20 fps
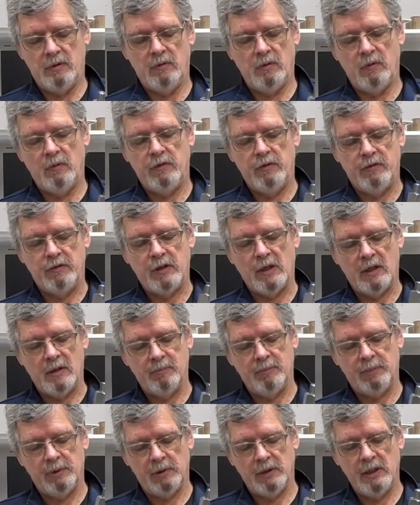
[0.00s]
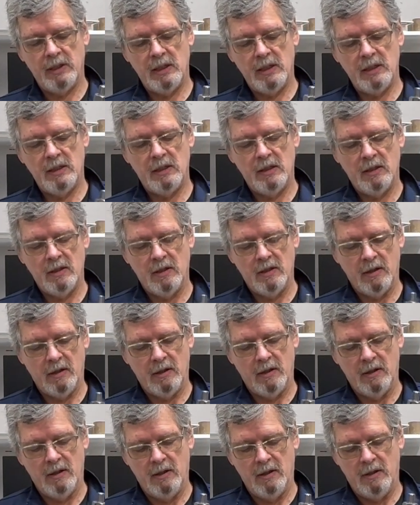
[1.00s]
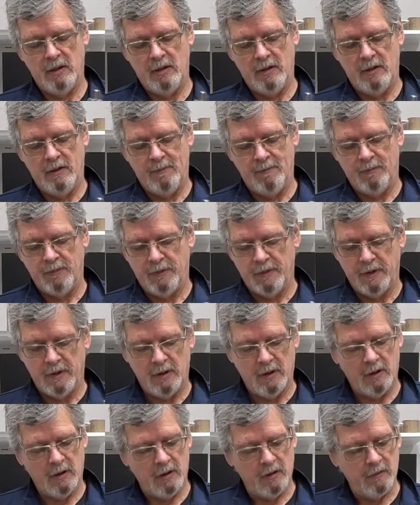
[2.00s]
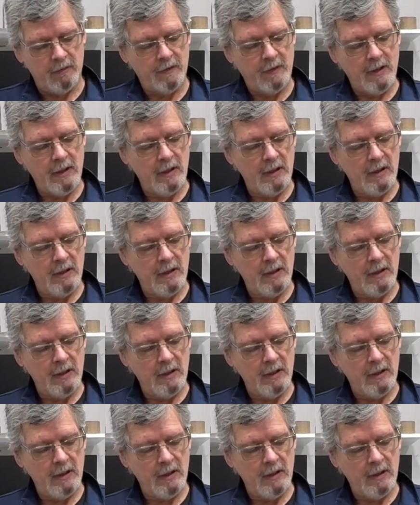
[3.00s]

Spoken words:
we've got plenty of